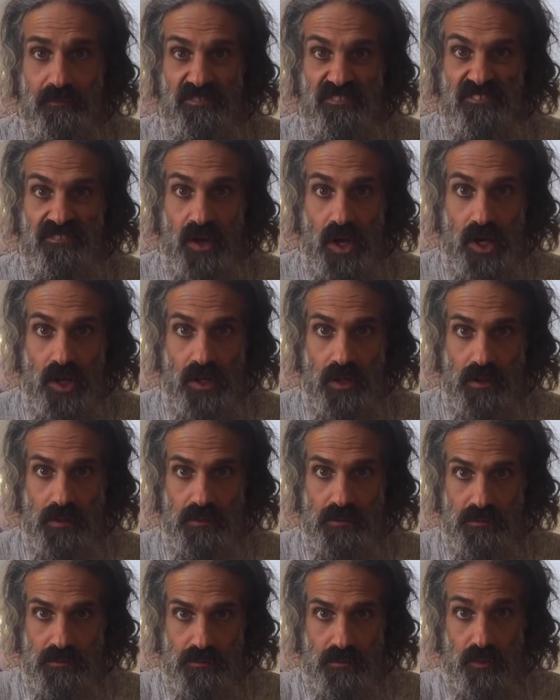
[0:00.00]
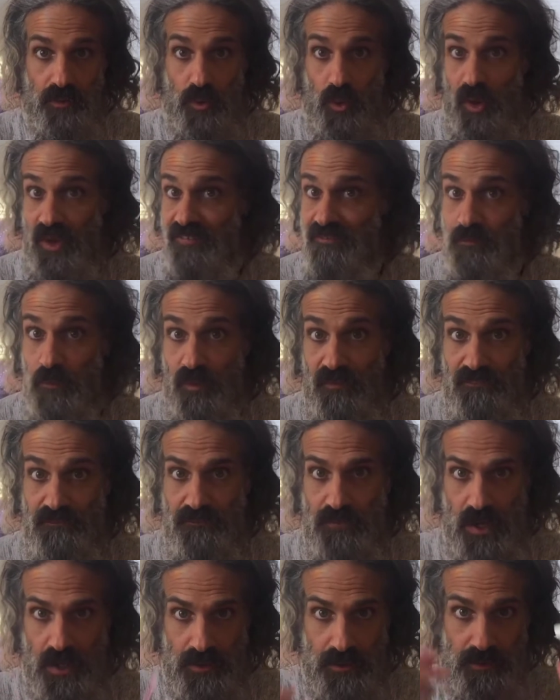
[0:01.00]
fun, or to have more
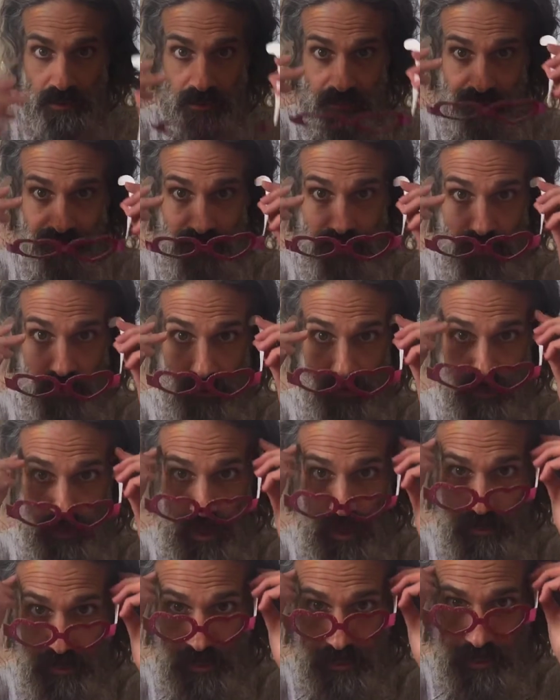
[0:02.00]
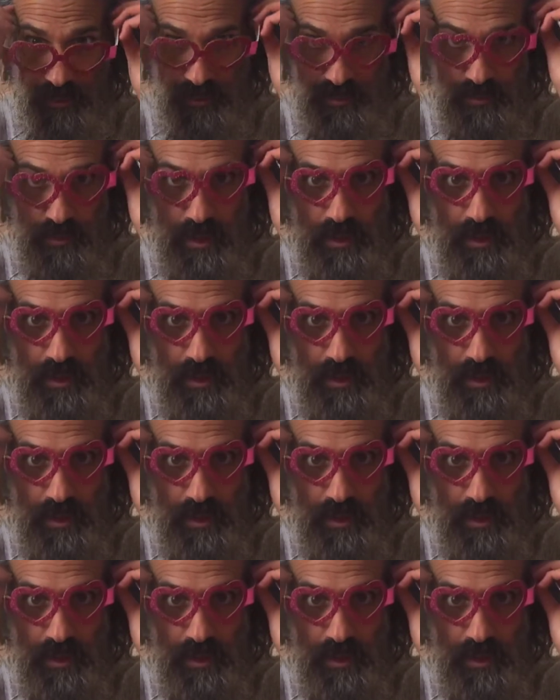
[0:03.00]
fun in the video. So how about this one?